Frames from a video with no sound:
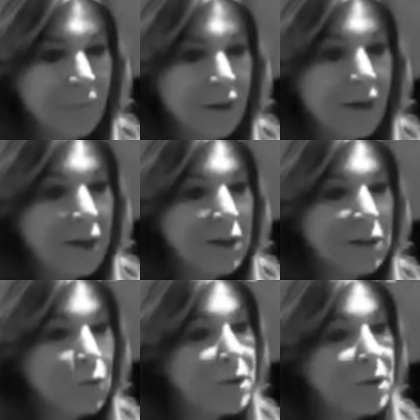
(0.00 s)
It is
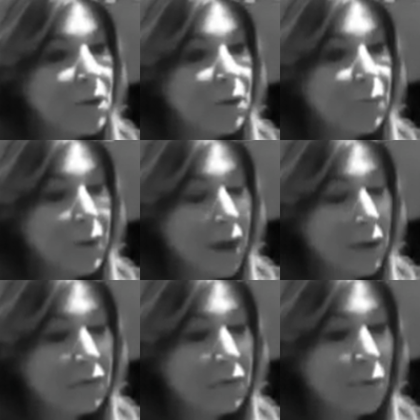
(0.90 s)
also a
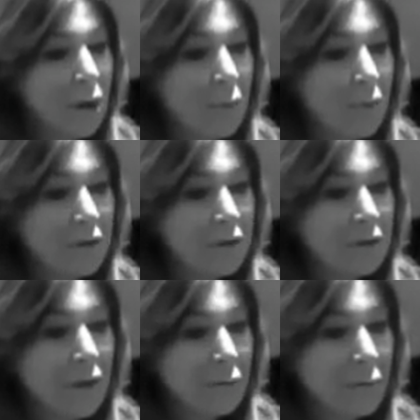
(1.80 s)
compliance requirement that
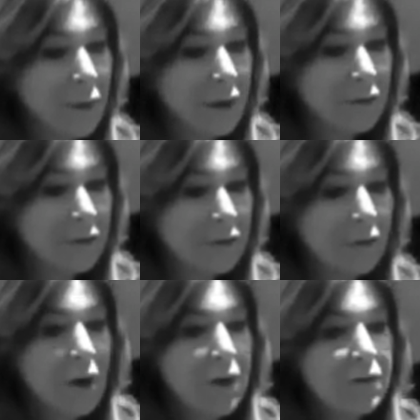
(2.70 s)
I remind you
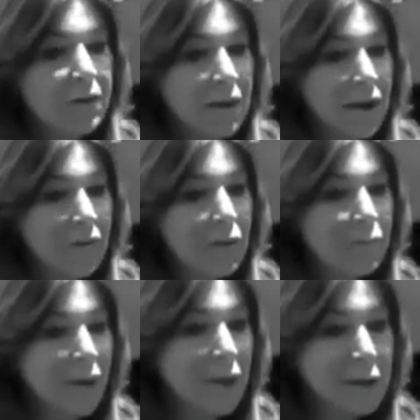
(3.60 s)
that the level and
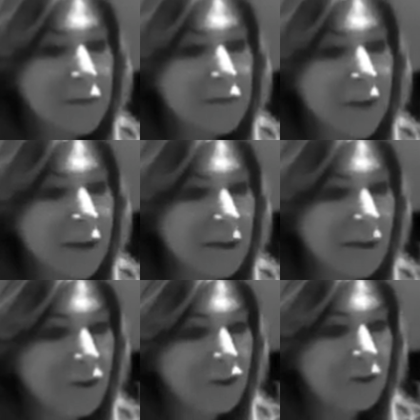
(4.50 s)
basis of
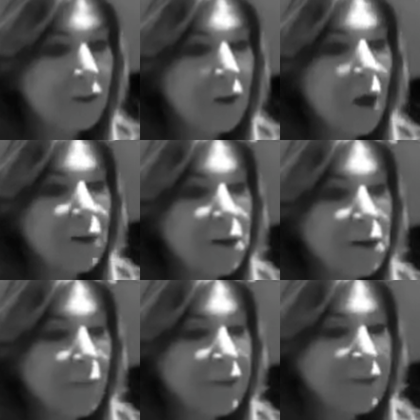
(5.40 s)
taxation are
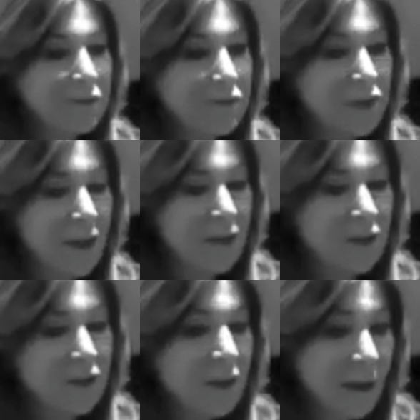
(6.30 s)
subject to change,